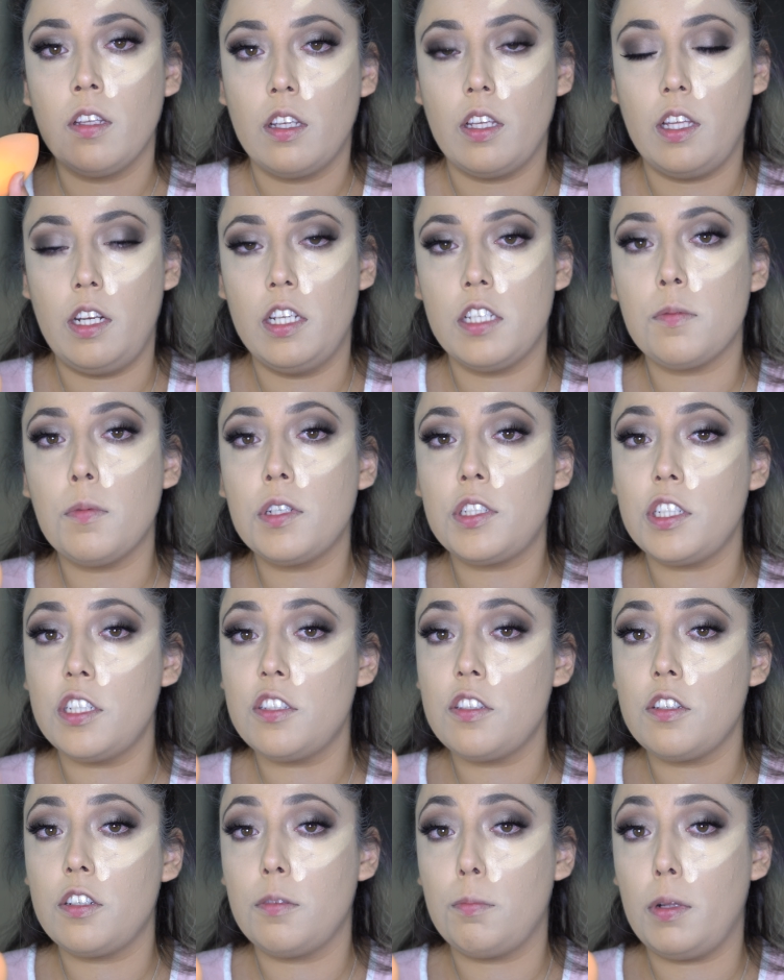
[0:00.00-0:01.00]
It is much
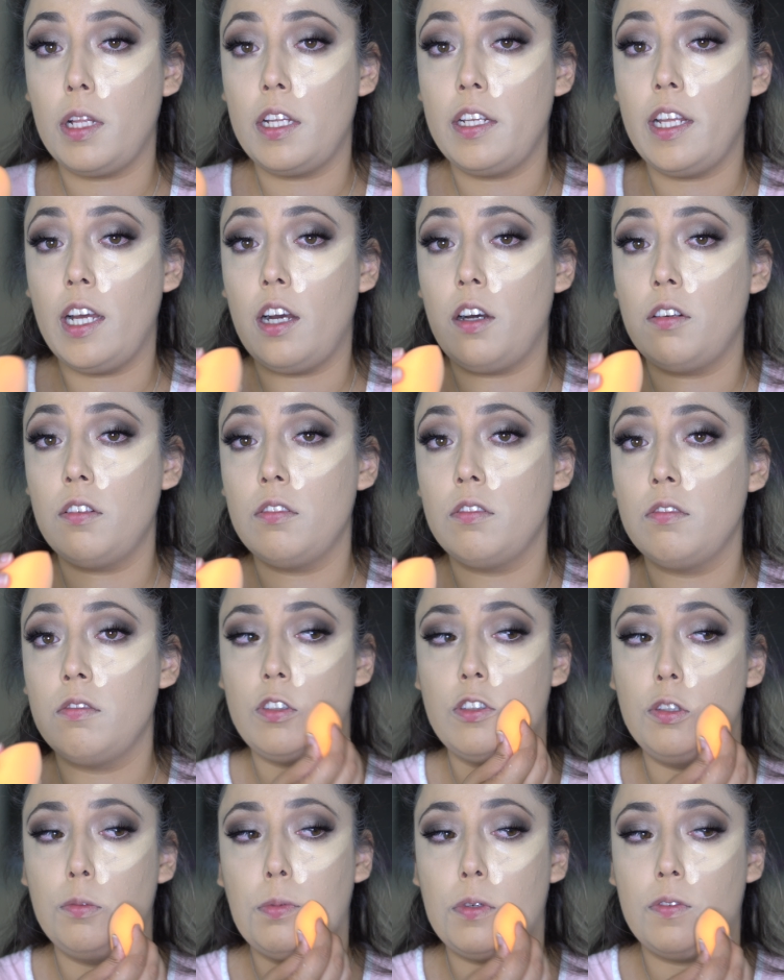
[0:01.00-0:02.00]
easier to blend out,
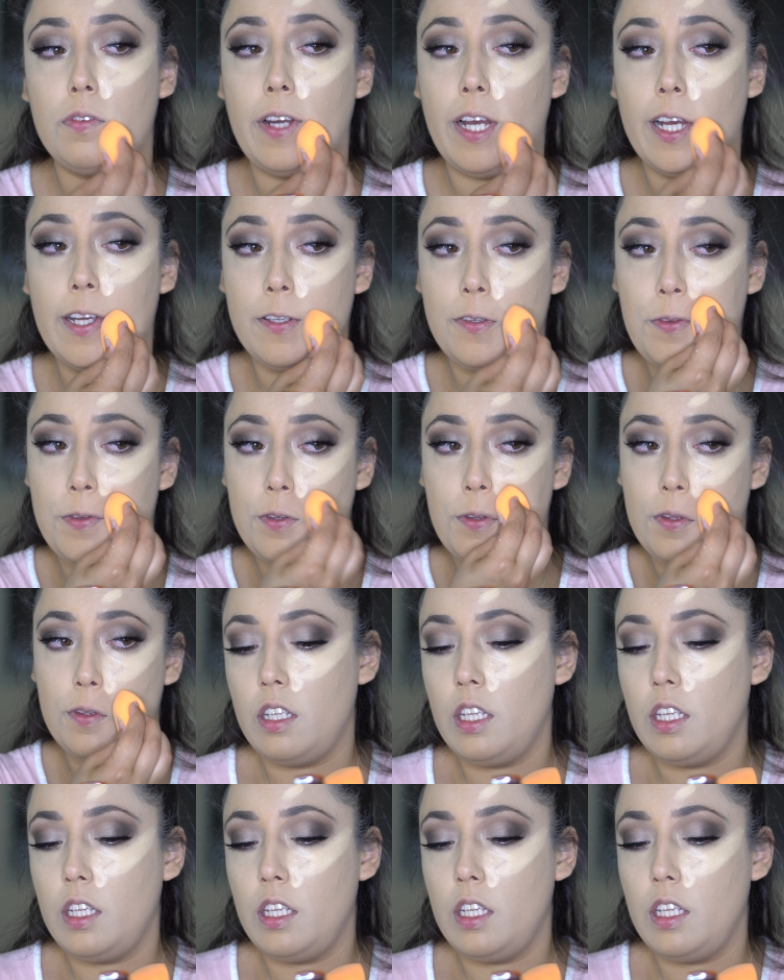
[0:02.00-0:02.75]
super fast.